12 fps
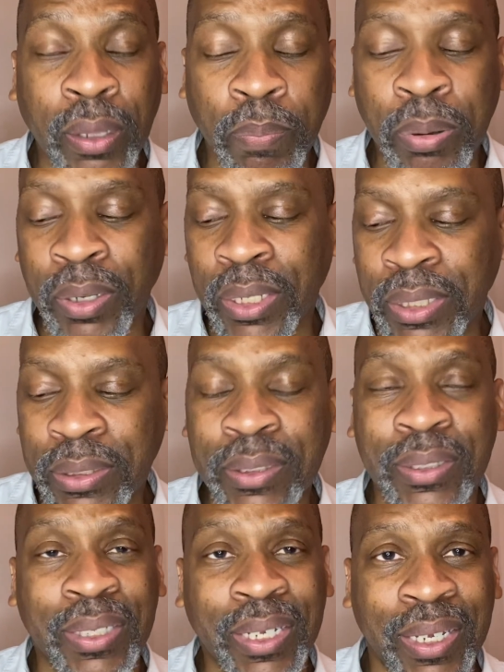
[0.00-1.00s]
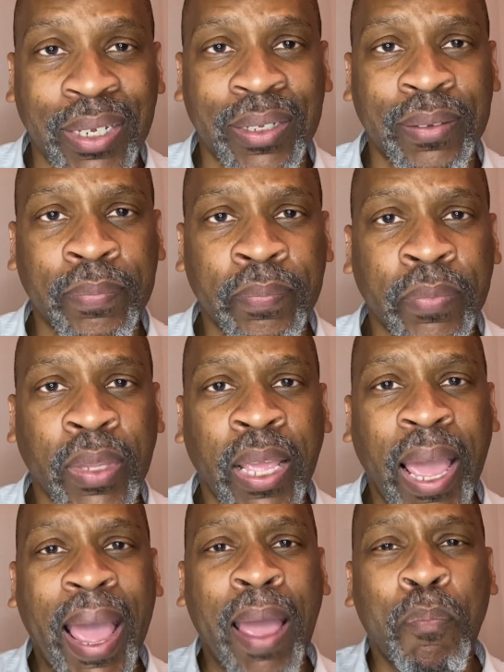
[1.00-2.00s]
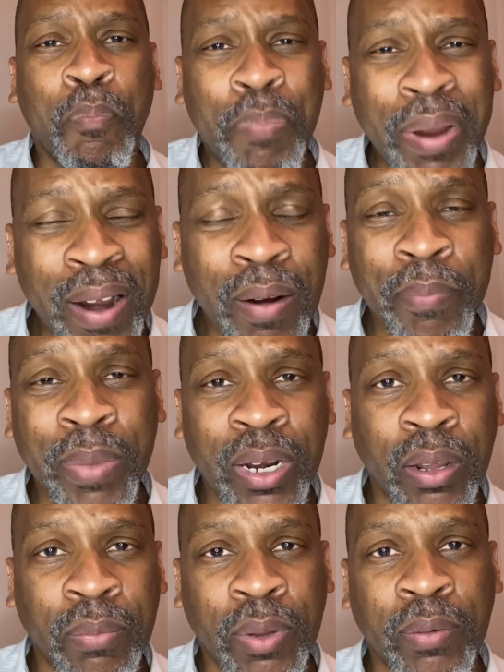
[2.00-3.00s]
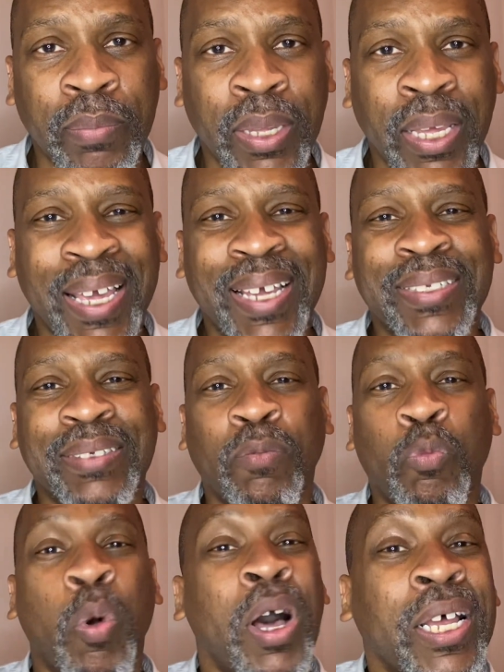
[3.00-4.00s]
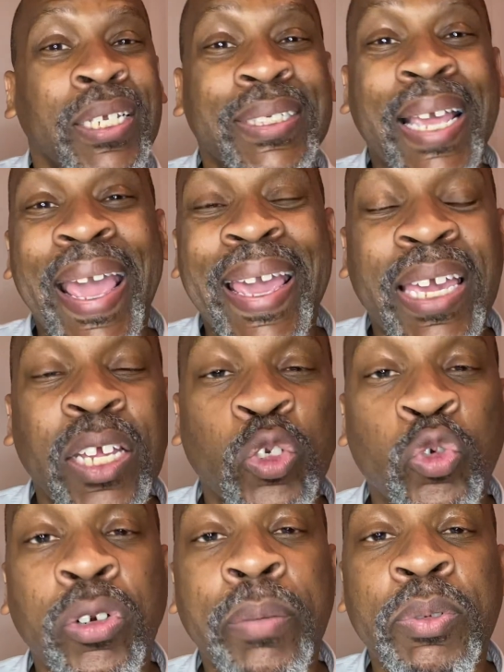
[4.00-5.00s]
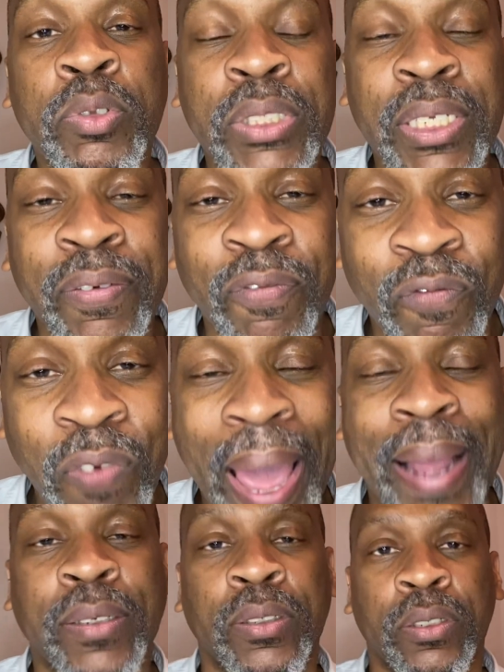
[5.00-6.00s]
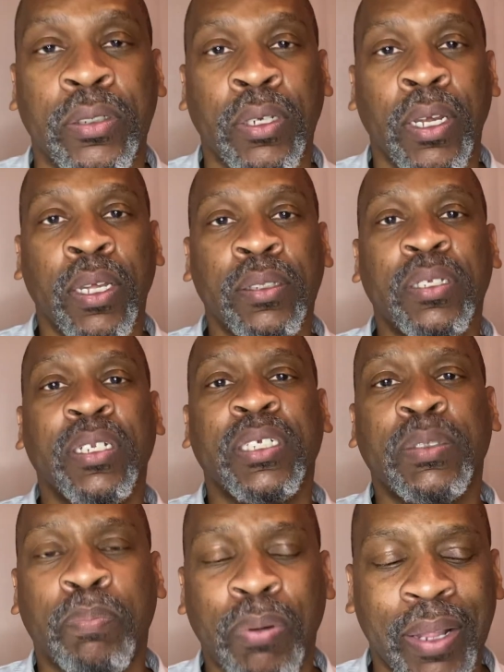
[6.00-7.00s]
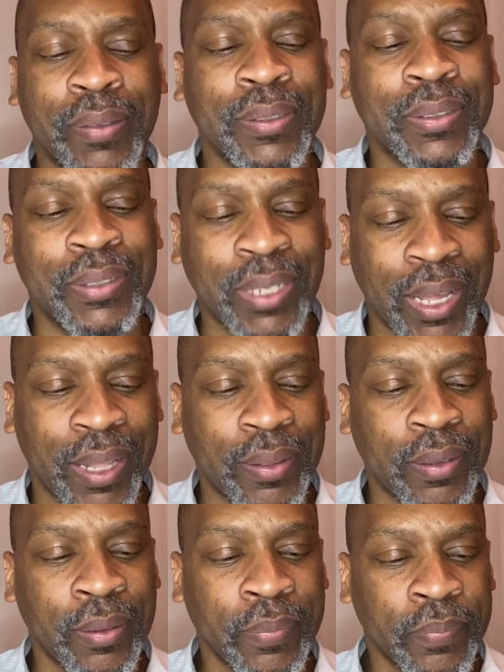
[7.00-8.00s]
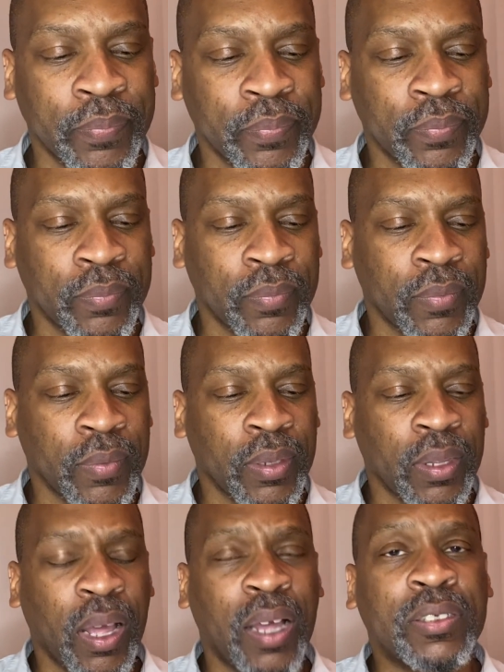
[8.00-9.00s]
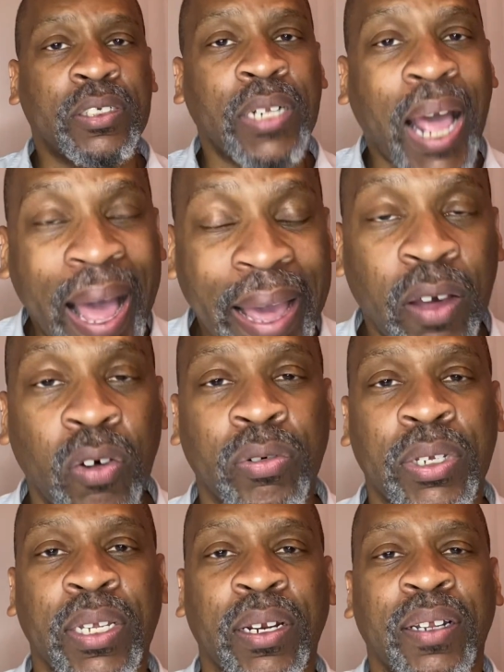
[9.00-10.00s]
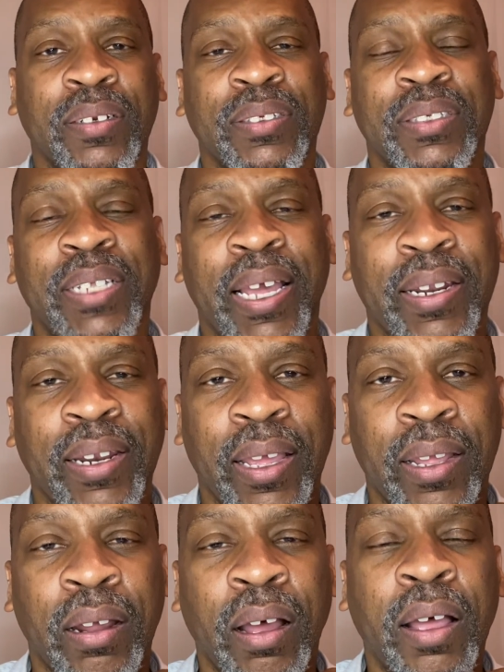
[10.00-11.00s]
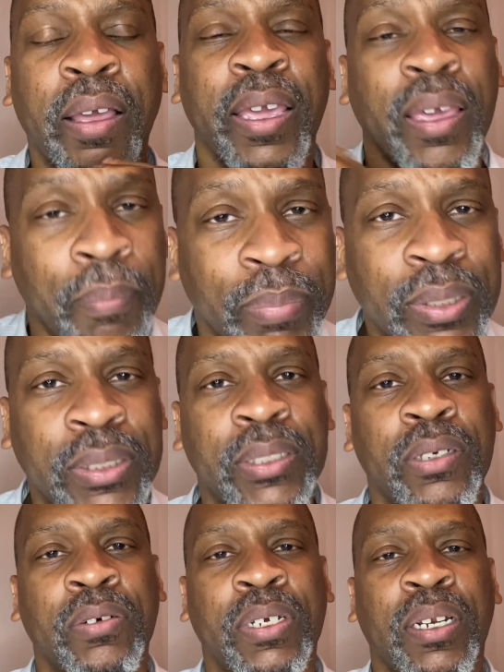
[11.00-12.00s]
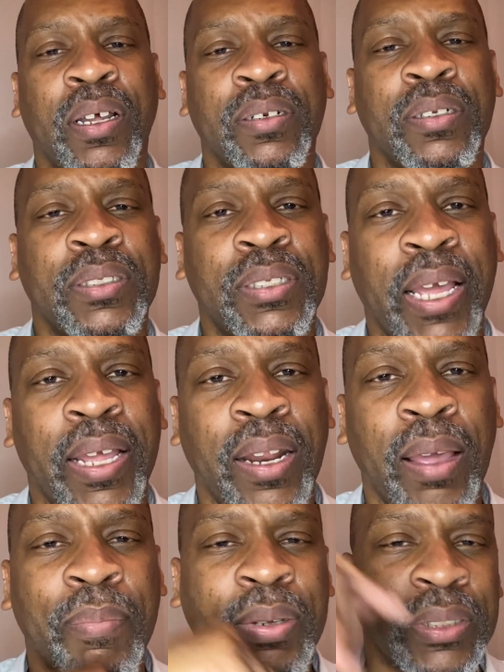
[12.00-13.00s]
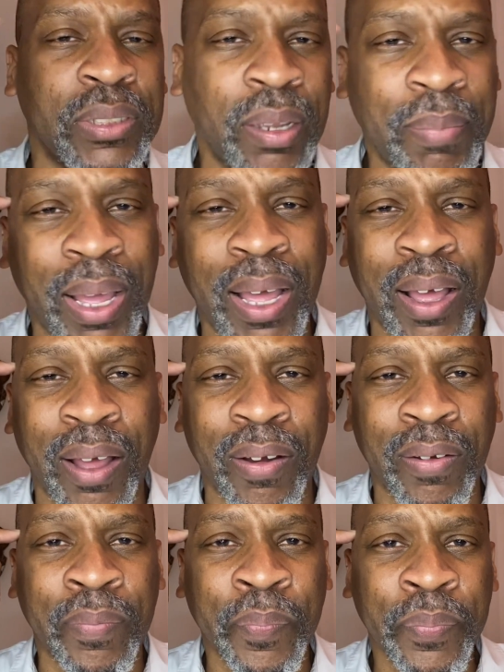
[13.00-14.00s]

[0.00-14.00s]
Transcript: the police did, at bare minimum, is was a contributing factor to this brother's death. A child can understand that. An imbecile can understand that. But somehow,